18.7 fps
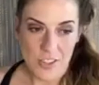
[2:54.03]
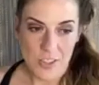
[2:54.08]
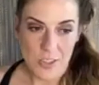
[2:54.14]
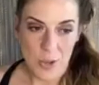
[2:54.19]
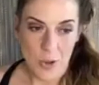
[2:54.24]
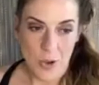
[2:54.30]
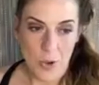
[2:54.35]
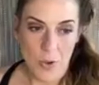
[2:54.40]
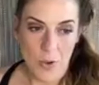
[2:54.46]

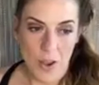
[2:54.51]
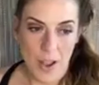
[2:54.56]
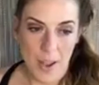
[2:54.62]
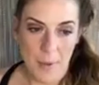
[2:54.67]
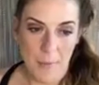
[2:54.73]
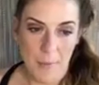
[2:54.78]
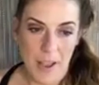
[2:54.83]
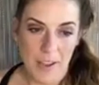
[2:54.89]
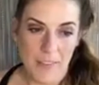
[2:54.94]
So
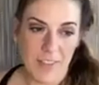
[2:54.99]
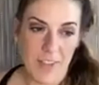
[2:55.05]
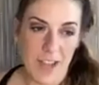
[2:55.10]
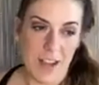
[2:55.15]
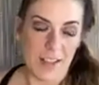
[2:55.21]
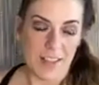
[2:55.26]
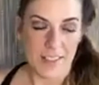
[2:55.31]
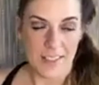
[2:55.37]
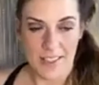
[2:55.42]
um, I've
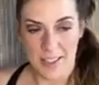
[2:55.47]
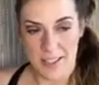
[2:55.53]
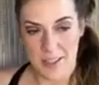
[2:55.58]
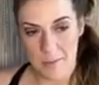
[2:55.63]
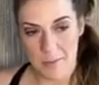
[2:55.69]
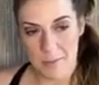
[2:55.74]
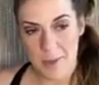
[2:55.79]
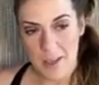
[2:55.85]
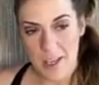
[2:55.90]
got
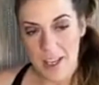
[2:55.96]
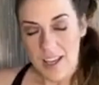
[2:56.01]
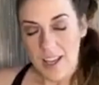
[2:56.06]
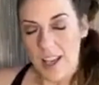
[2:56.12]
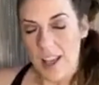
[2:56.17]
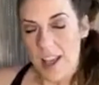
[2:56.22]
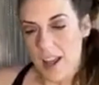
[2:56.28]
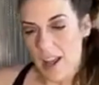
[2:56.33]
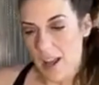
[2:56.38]
some
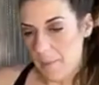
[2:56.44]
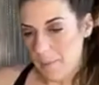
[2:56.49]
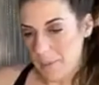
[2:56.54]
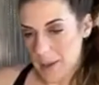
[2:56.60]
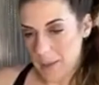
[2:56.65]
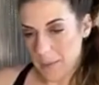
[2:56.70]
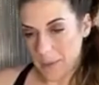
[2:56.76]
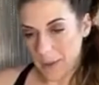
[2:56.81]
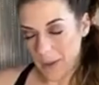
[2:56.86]
uh,
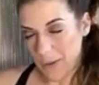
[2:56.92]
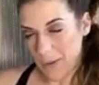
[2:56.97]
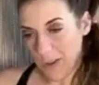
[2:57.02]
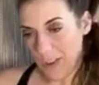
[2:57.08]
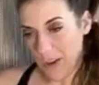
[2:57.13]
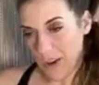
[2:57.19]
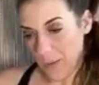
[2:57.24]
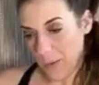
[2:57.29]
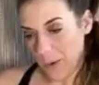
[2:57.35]
people over
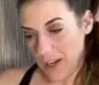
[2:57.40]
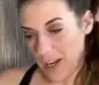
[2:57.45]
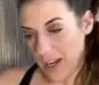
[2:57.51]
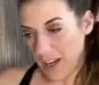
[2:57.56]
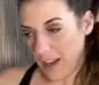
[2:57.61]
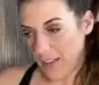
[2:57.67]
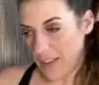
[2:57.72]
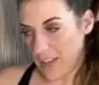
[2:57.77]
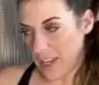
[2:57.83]
there
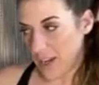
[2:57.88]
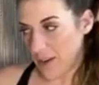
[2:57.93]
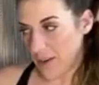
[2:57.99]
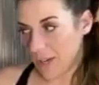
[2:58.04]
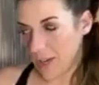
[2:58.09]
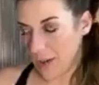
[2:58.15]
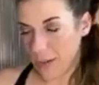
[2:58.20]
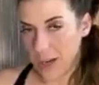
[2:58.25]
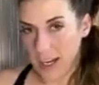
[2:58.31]
working on the
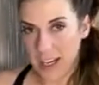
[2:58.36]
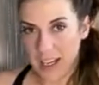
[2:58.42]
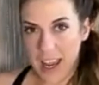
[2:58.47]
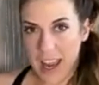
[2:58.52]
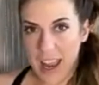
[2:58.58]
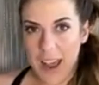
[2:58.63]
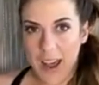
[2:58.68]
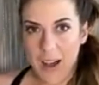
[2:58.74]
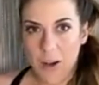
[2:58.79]
unit right
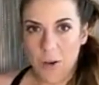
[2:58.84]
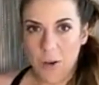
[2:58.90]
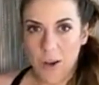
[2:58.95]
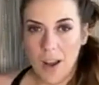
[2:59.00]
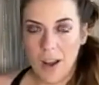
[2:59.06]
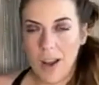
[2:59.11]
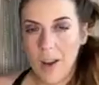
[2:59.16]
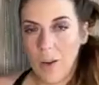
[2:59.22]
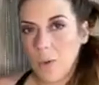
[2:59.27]
now.
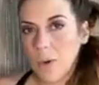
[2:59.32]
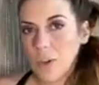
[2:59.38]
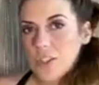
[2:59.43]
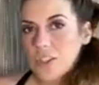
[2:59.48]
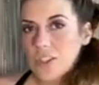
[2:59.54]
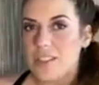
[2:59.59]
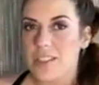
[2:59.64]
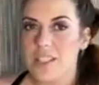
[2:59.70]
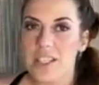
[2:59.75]
Uh, we're
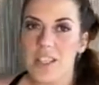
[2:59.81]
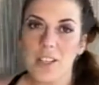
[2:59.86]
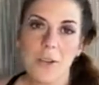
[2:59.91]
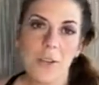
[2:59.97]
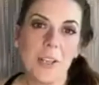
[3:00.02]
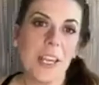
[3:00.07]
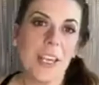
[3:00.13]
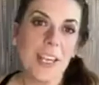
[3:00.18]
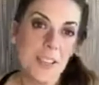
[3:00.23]
just, you
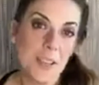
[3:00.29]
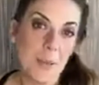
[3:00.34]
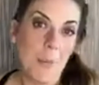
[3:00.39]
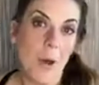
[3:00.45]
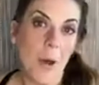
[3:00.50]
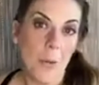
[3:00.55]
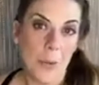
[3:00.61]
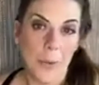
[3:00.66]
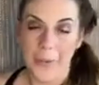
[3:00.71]
know, getting the
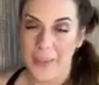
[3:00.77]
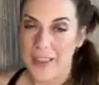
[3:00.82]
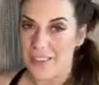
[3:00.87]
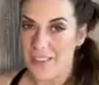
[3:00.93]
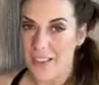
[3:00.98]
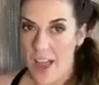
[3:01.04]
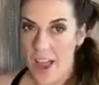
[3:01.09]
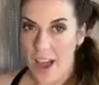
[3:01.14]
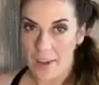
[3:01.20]
ball rolling. A
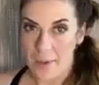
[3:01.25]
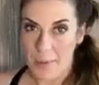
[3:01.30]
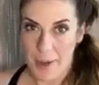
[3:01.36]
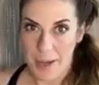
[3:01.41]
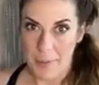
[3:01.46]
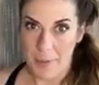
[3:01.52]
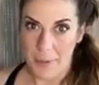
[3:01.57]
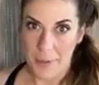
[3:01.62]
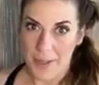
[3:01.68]
lot of
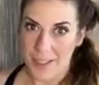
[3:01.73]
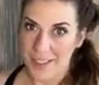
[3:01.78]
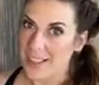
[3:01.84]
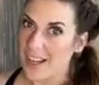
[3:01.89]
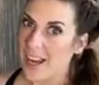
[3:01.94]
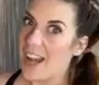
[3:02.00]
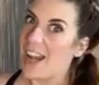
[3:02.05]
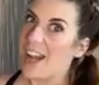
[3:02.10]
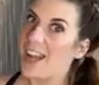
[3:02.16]
paperwork,
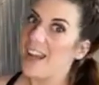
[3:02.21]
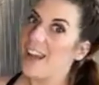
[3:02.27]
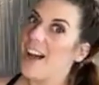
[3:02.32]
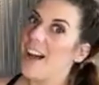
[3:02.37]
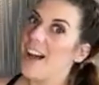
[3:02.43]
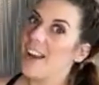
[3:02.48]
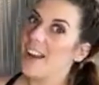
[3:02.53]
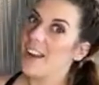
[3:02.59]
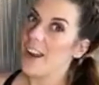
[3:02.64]
a
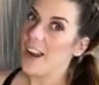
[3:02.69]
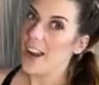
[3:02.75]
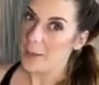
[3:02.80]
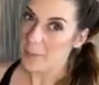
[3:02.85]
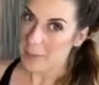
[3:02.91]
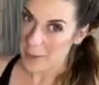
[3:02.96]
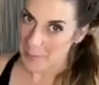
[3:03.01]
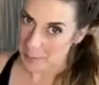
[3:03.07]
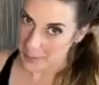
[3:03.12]
lot, a lot
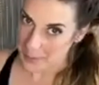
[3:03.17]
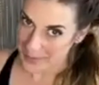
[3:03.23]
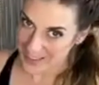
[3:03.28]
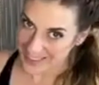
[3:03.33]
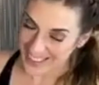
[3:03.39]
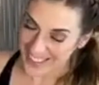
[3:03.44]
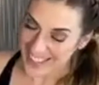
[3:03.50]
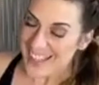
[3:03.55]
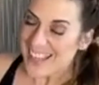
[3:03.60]
of
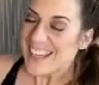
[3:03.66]
paperwork.